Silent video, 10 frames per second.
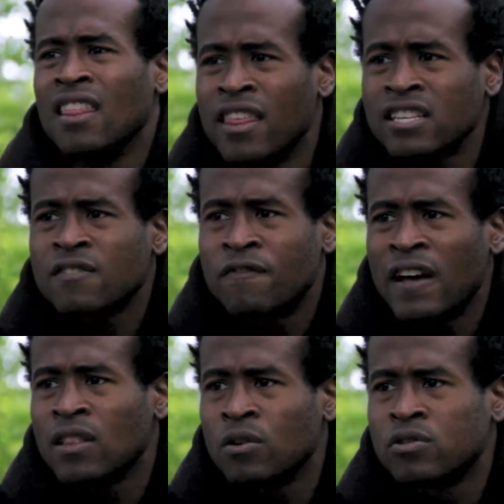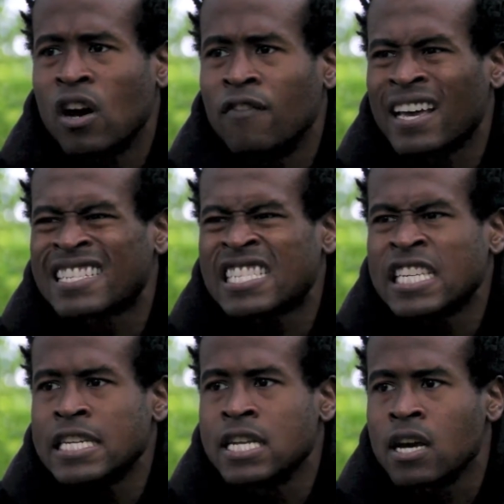This fellow's of
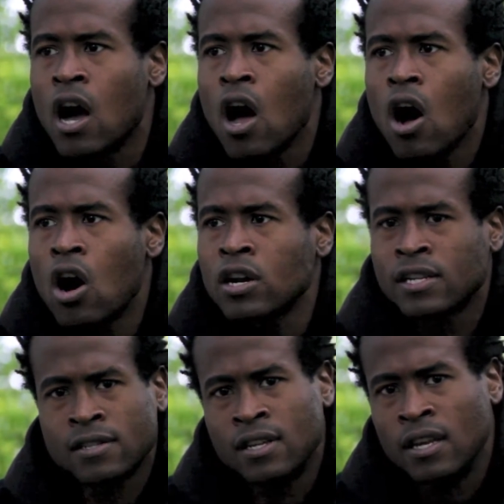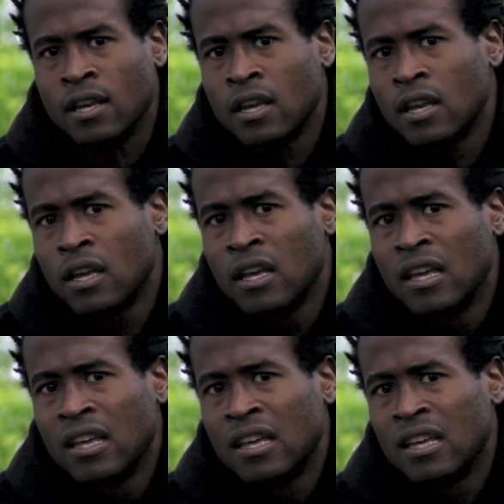exceeding honesty,
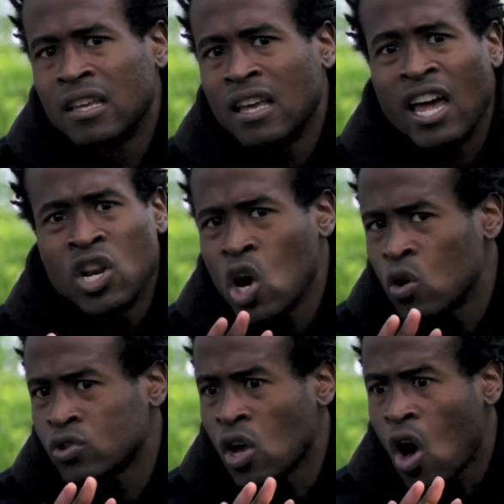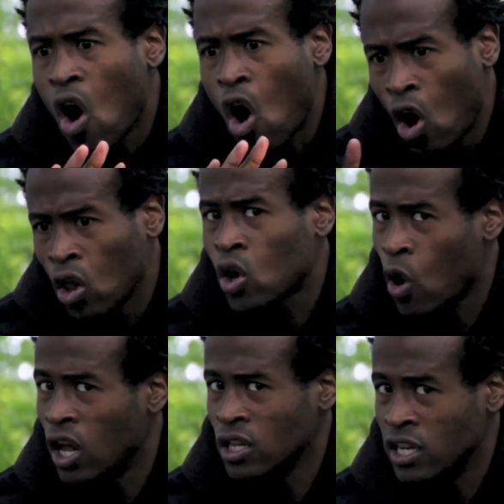and knows all
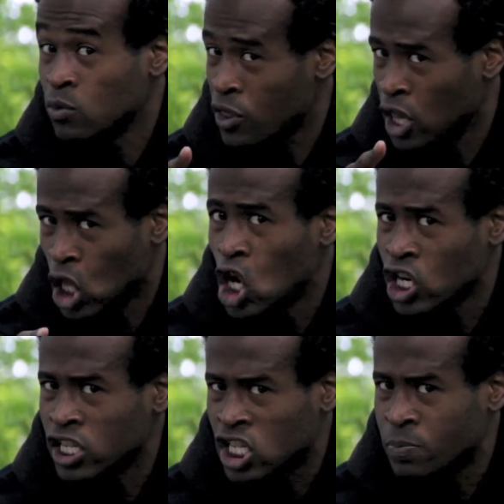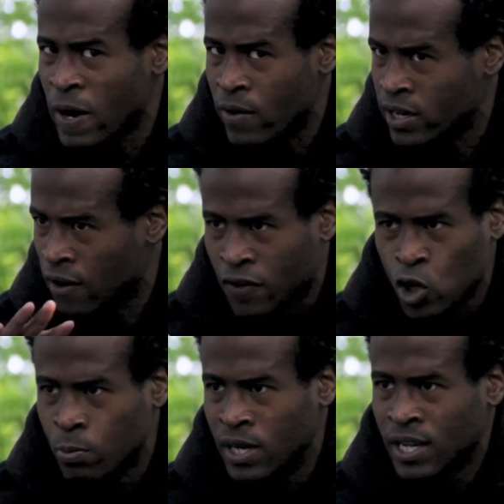qualities with a learned spirit of
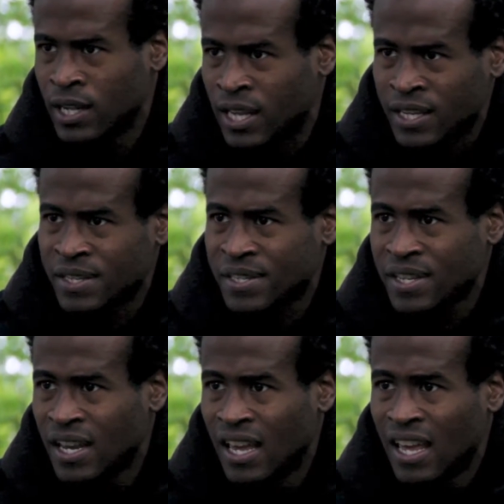human dealings.